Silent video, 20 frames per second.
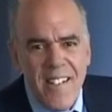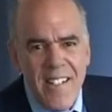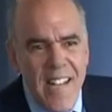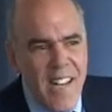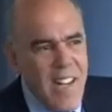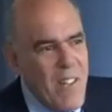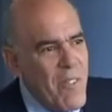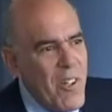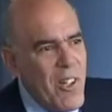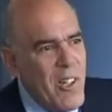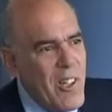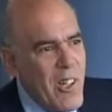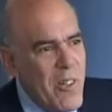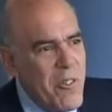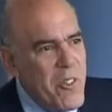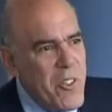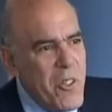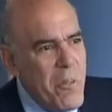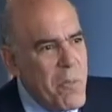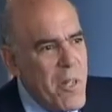Not even
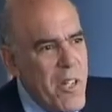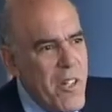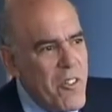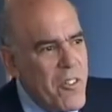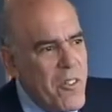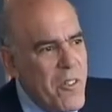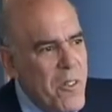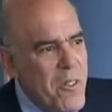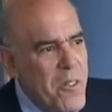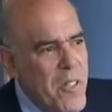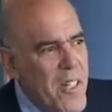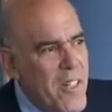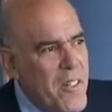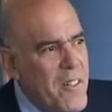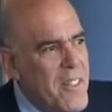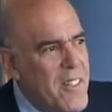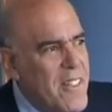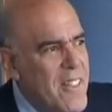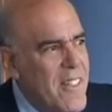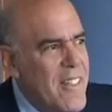close to being true,
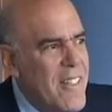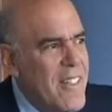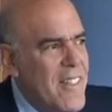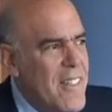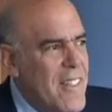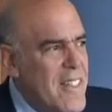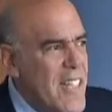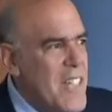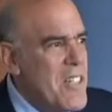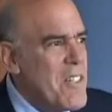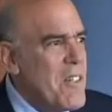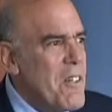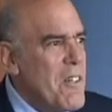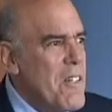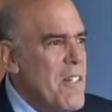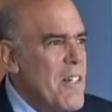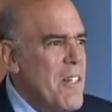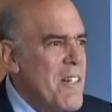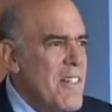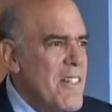no.
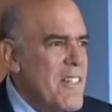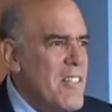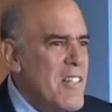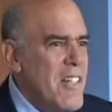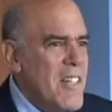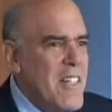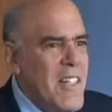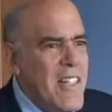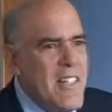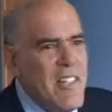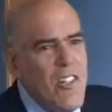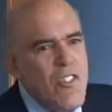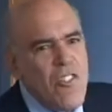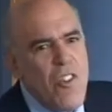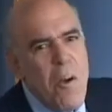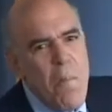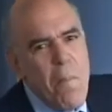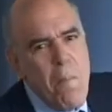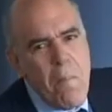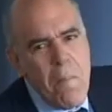There's a
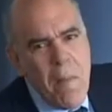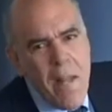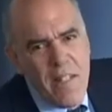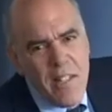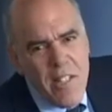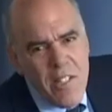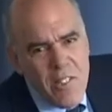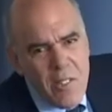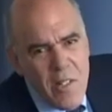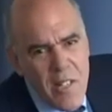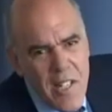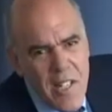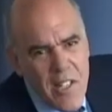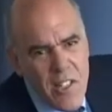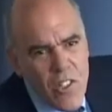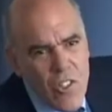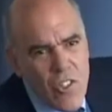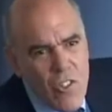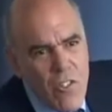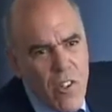tremendous
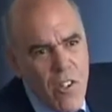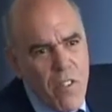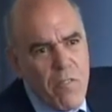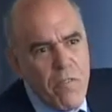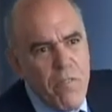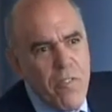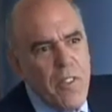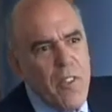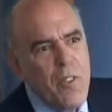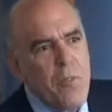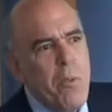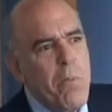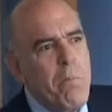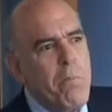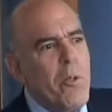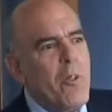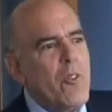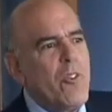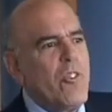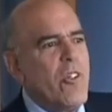industry filled
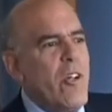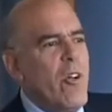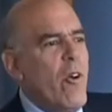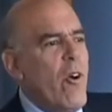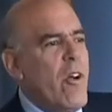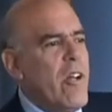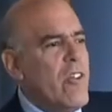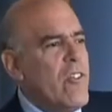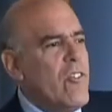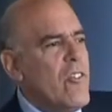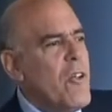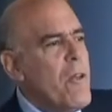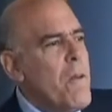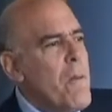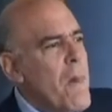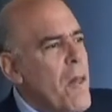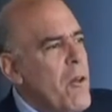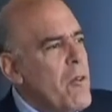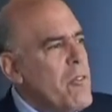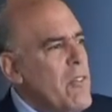with bullshit artists
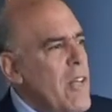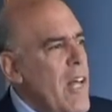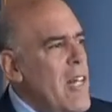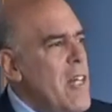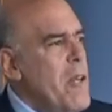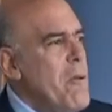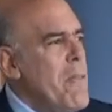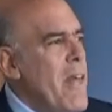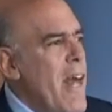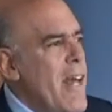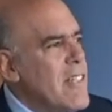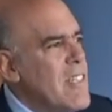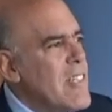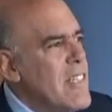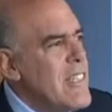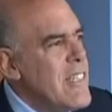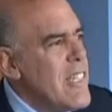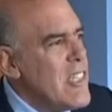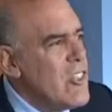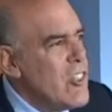who tell you
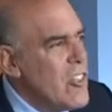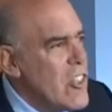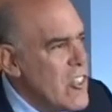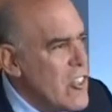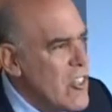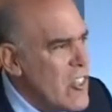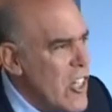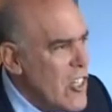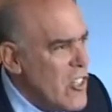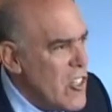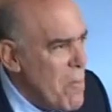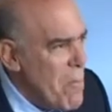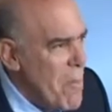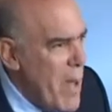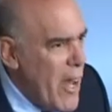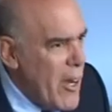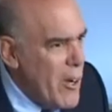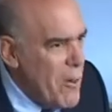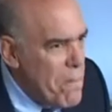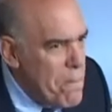that distance doesn't
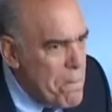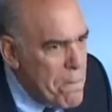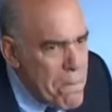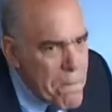matter.